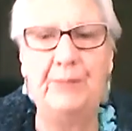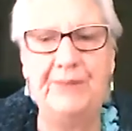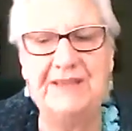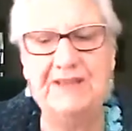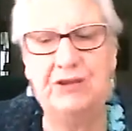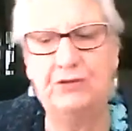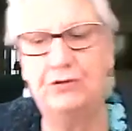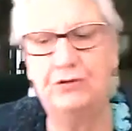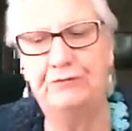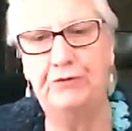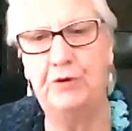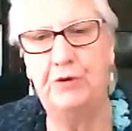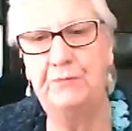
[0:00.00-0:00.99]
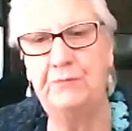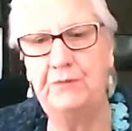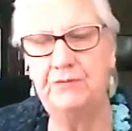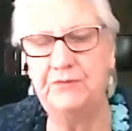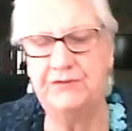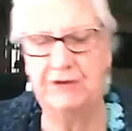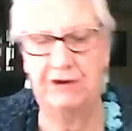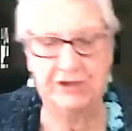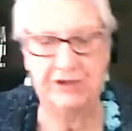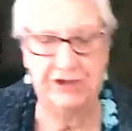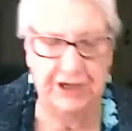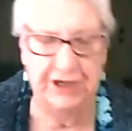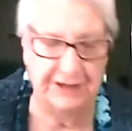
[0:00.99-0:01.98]
basic thought form
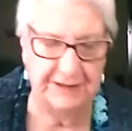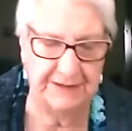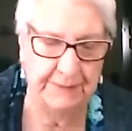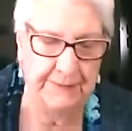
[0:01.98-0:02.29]
strategy is.